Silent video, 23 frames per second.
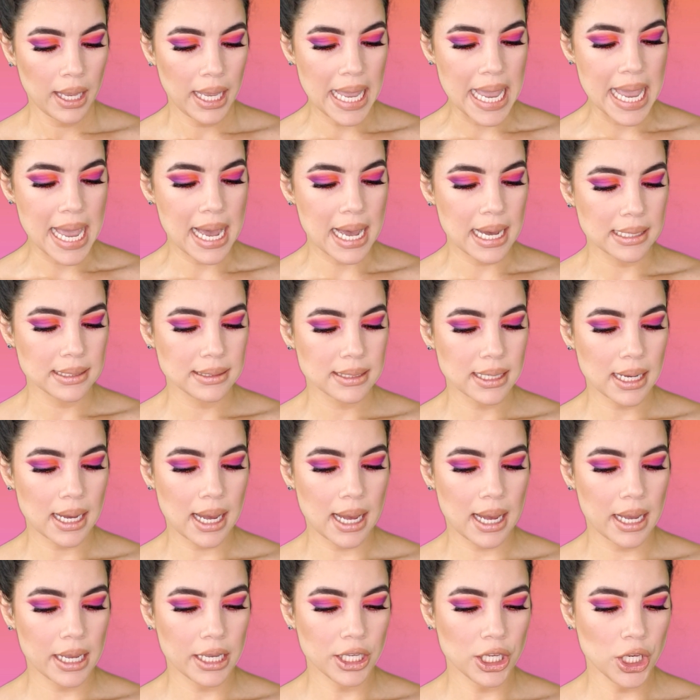And
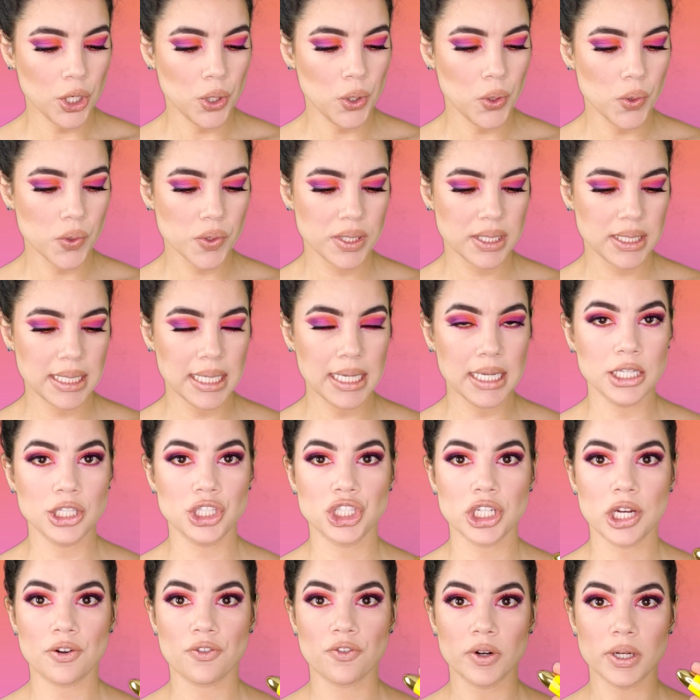I used the
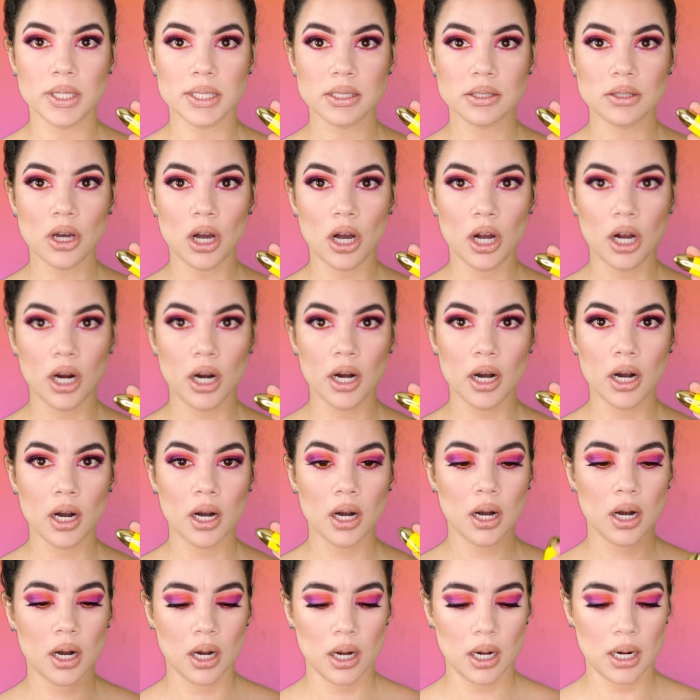Jeffree
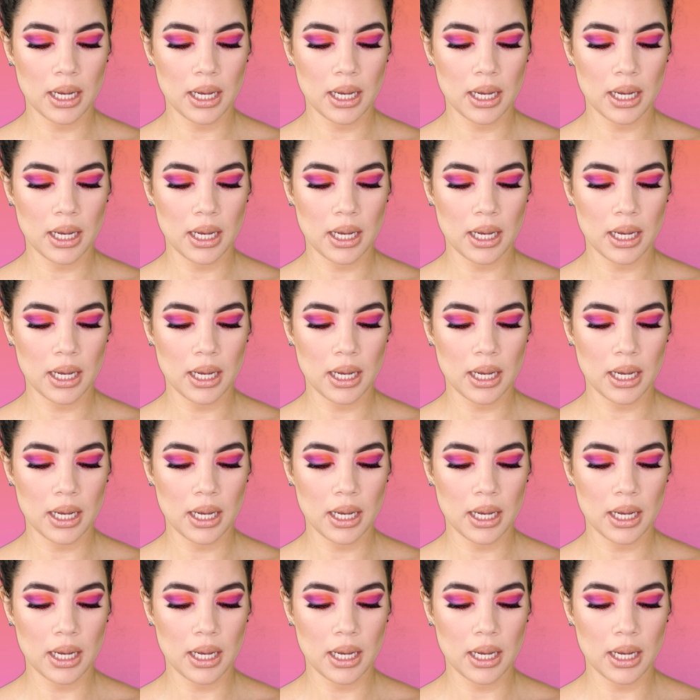Star,